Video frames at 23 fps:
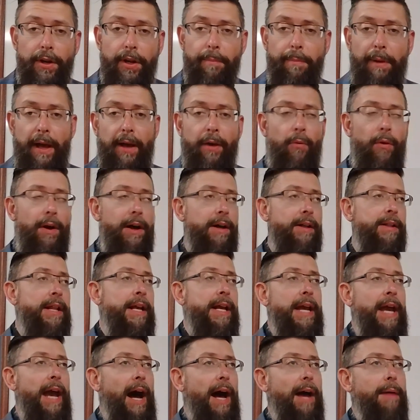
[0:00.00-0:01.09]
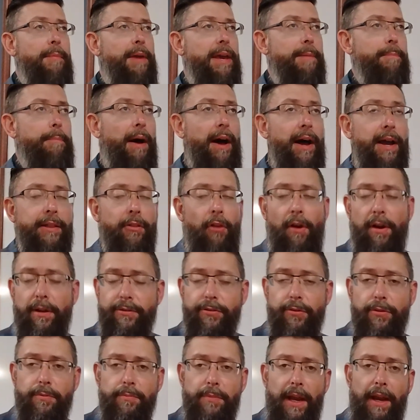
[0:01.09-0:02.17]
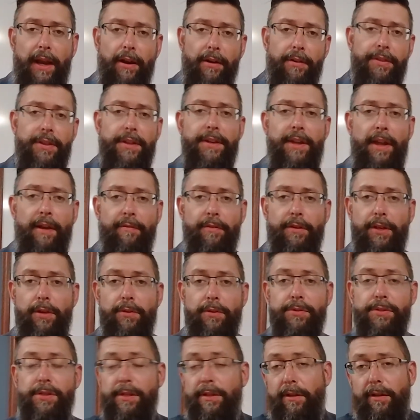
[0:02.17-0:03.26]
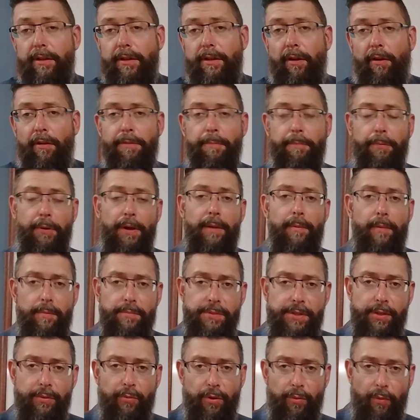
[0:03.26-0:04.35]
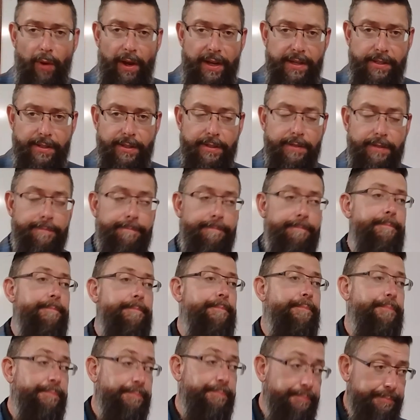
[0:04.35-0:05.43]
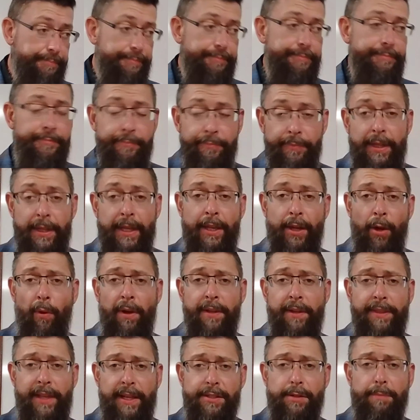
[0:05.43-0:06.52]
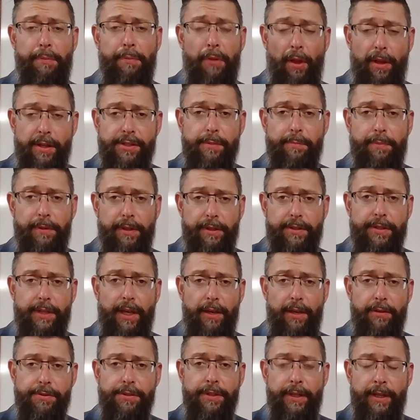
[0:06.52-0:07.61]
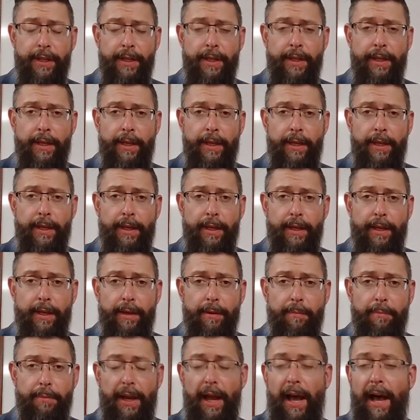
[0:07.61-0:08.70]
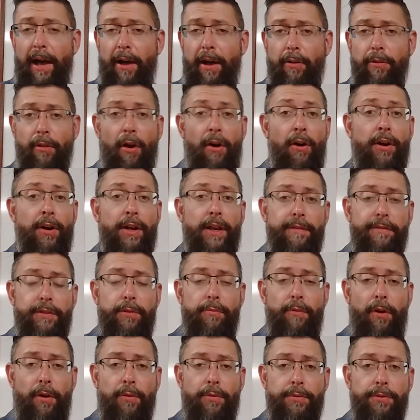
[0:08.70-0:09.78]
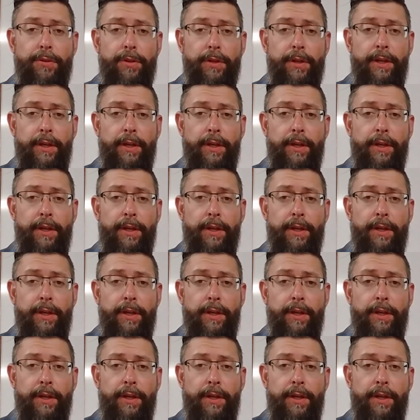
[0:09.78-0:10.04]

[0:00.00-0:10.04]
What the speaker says: about, well, I may buy long-term care and then never use it, and look at all the premiums that were wasted. You know what? That's a plausible excuse. But how long have you owned